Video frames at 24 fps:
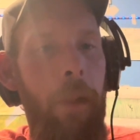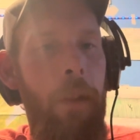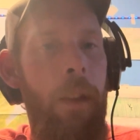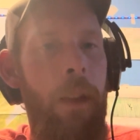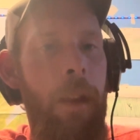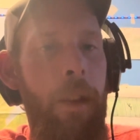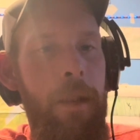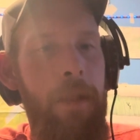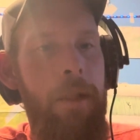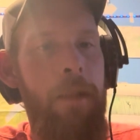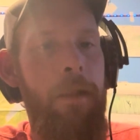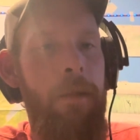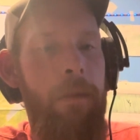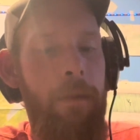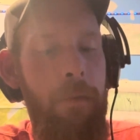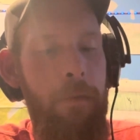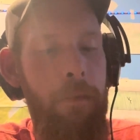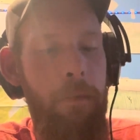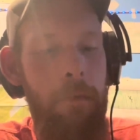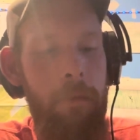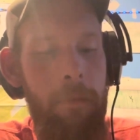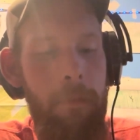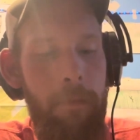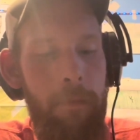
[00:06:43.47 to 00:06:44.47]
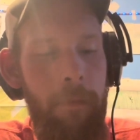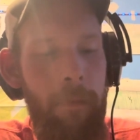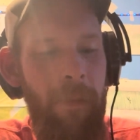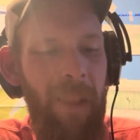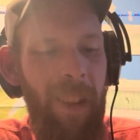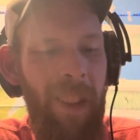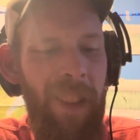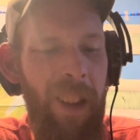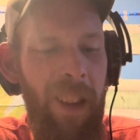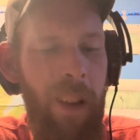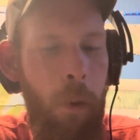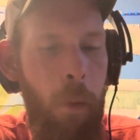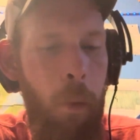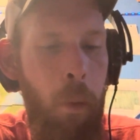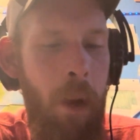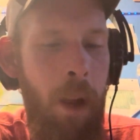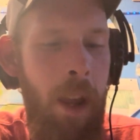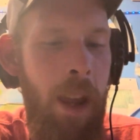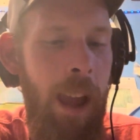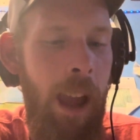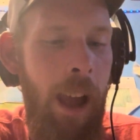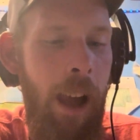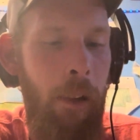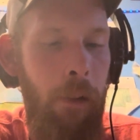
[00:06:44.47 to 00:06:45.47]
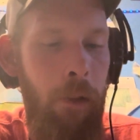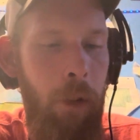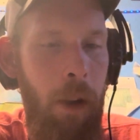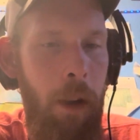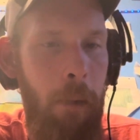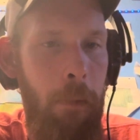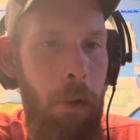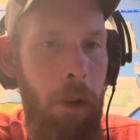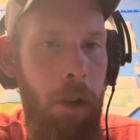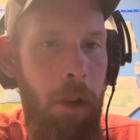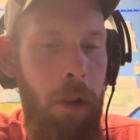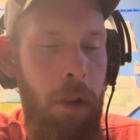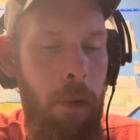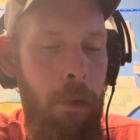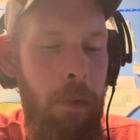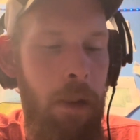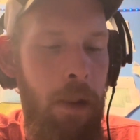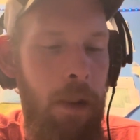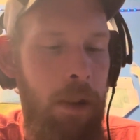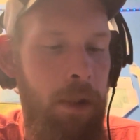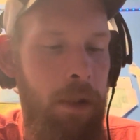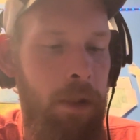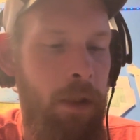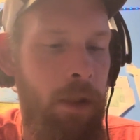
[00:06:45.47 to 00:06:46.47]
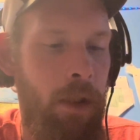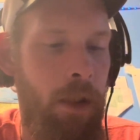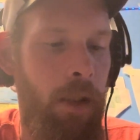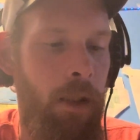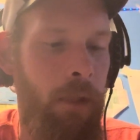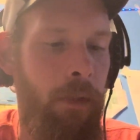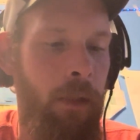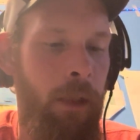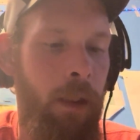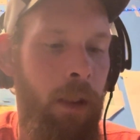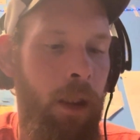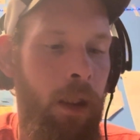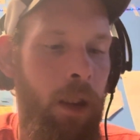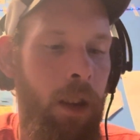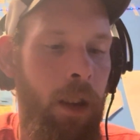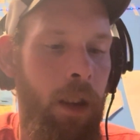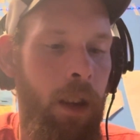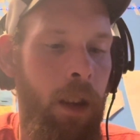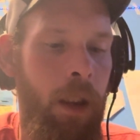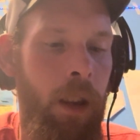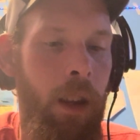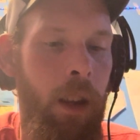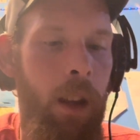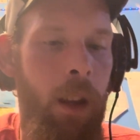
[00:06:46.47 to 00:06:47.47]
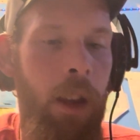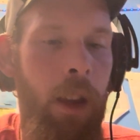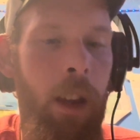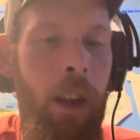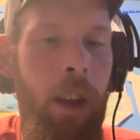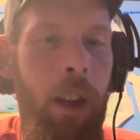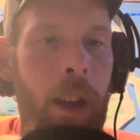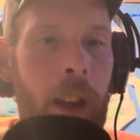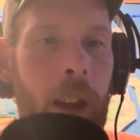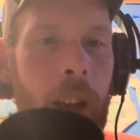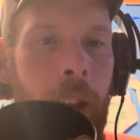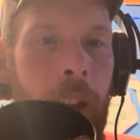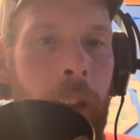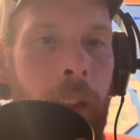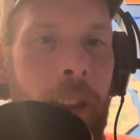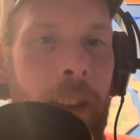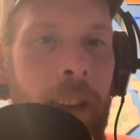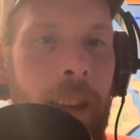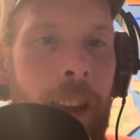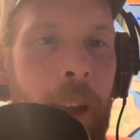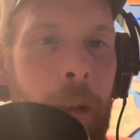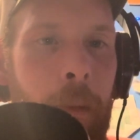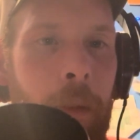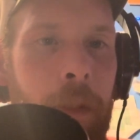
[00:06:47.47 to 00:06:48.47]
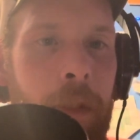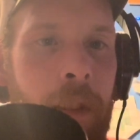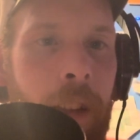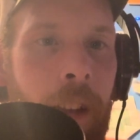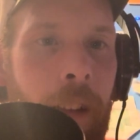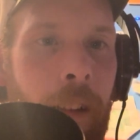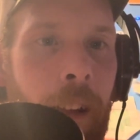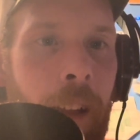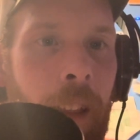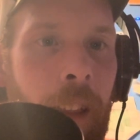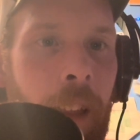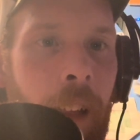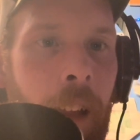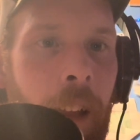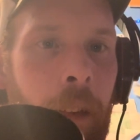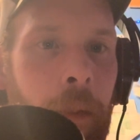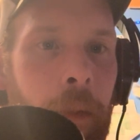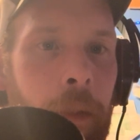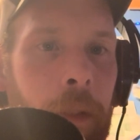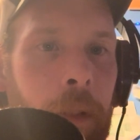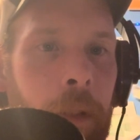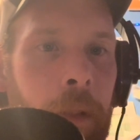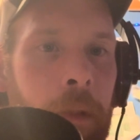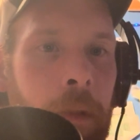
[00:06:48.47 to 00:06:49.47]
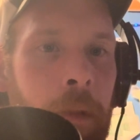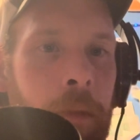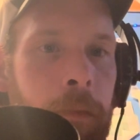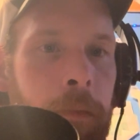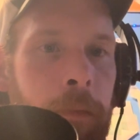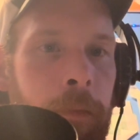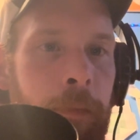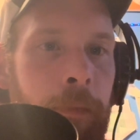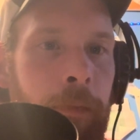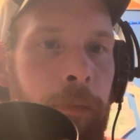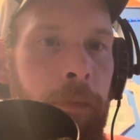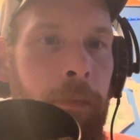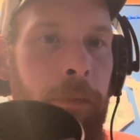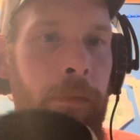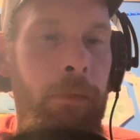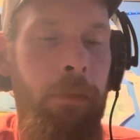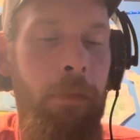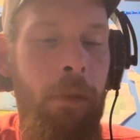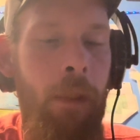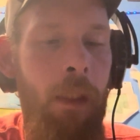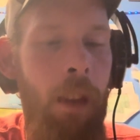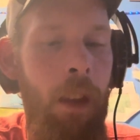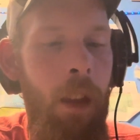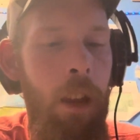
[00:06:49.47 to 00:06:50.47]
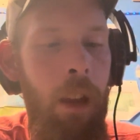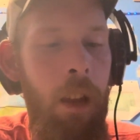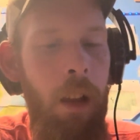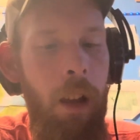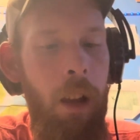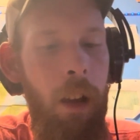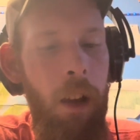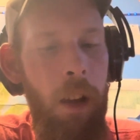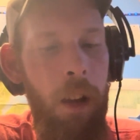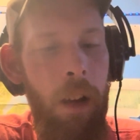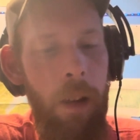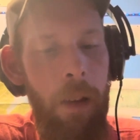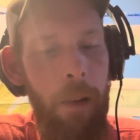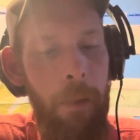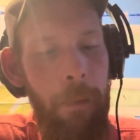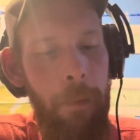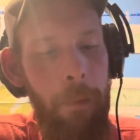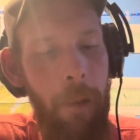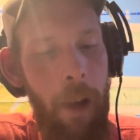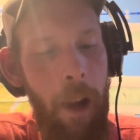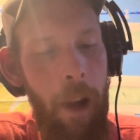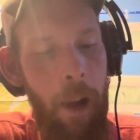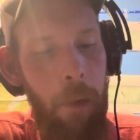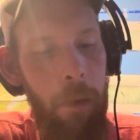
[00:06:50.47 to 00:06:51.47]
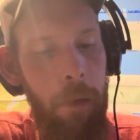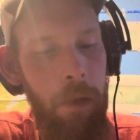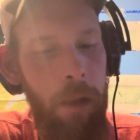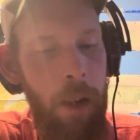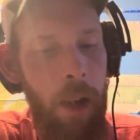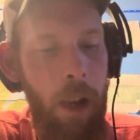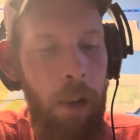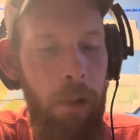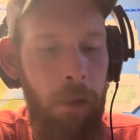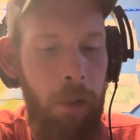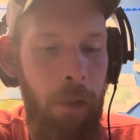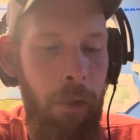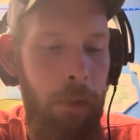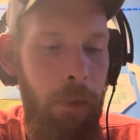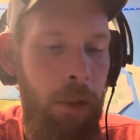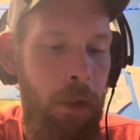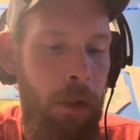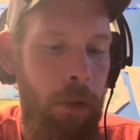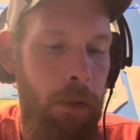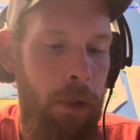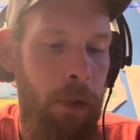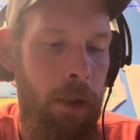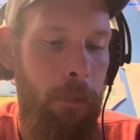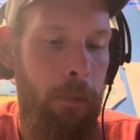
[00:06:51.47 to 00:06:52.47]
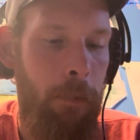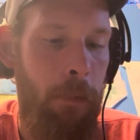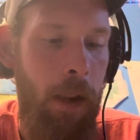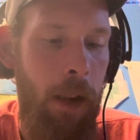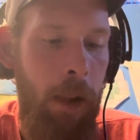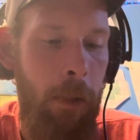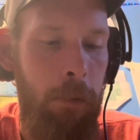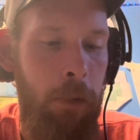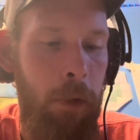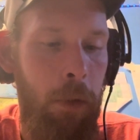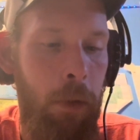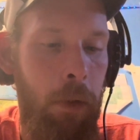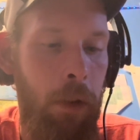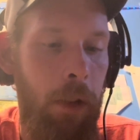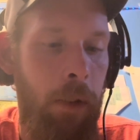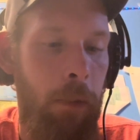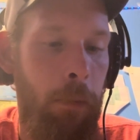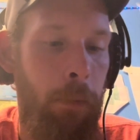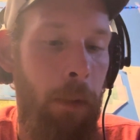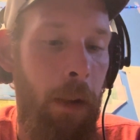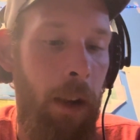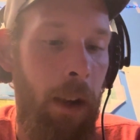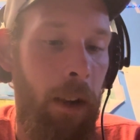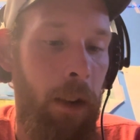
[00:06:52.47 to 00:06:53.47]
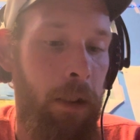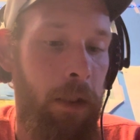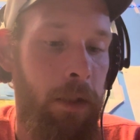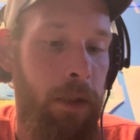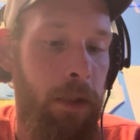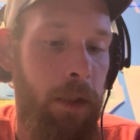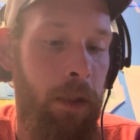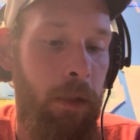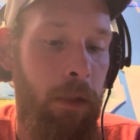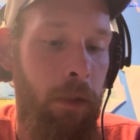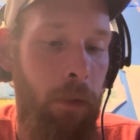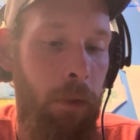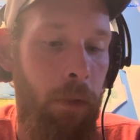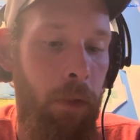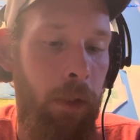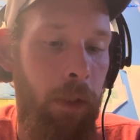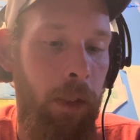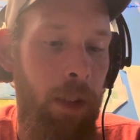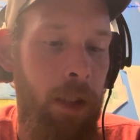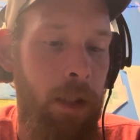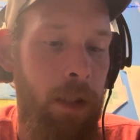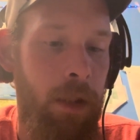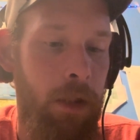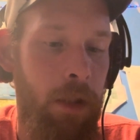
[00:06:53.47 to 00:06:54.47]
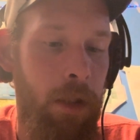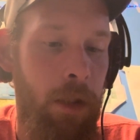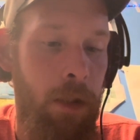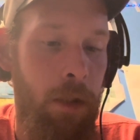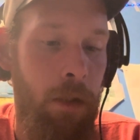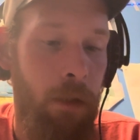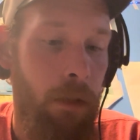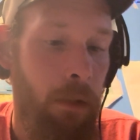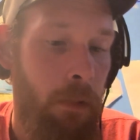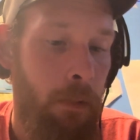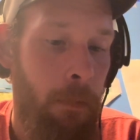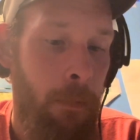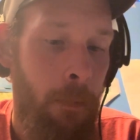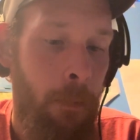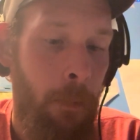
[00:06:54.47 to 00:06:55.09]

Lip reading: this, I think a week after I bought Copenhagen Snuff, and that's how much I got left. I will not review it, but I'm doing a comparison on these two.